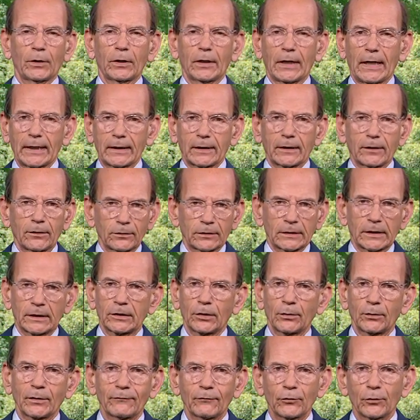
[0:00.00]
I go, and I
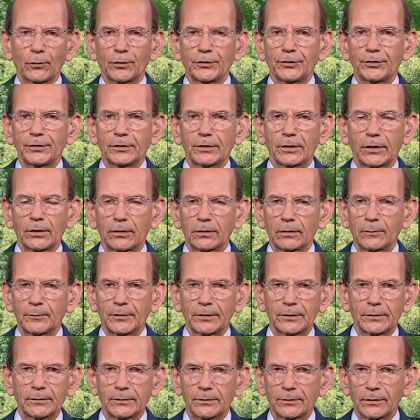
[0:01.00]
know everywhere you go, I
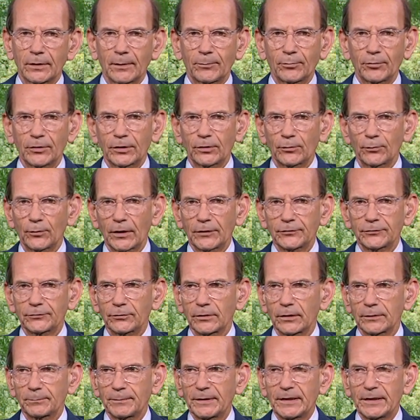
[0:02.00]
mean, you operate a restaurant,